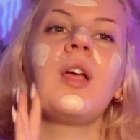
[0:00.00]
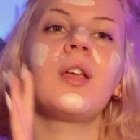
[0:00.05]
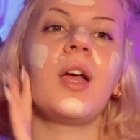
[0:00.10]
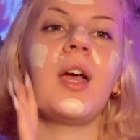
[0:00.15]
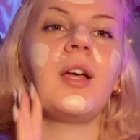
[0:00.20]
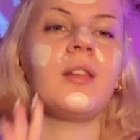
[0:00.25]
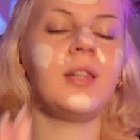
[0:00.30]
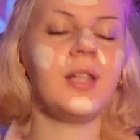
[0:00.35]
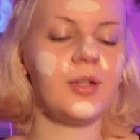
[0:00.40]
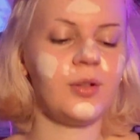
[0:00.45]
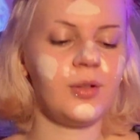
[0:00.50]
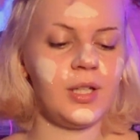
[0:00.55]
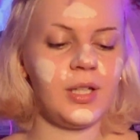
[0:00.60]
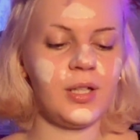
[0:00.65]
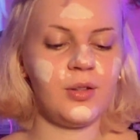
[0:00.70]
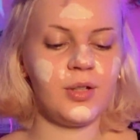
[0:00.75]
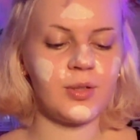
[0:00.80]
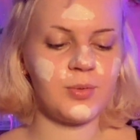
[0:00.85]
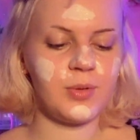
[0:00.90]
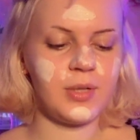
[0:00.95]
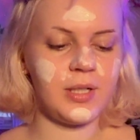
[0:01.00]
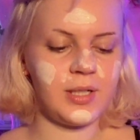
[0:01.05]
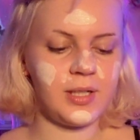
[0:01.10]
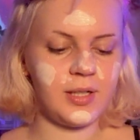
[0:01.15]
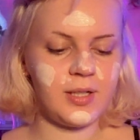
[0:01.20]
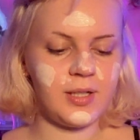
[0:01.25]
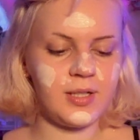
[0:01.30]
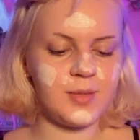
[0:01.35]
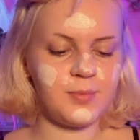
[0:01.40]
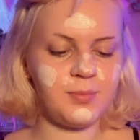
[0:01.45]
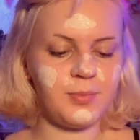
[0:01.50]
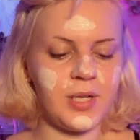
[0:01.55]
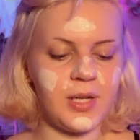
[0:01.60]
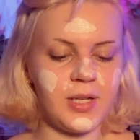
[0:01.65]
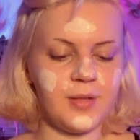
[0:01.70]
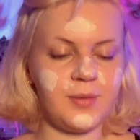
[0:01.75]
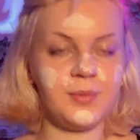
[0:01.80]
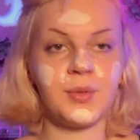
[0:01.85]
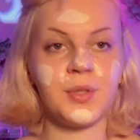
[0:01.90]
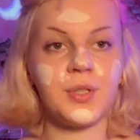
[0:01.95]
Literally looks ridiculous, but
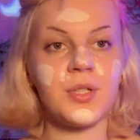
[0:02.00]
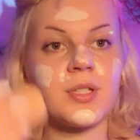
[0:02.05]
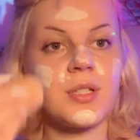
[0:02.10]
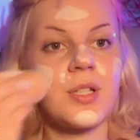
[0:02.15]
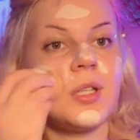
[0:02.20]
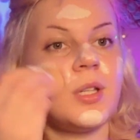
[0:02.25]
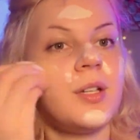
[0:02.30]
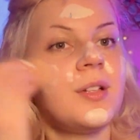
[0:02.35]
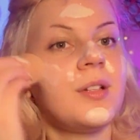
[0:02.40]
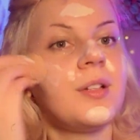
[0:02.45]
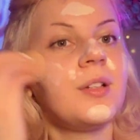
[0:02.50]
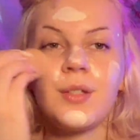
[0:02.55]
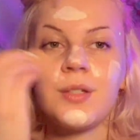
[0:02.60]
we're just gonna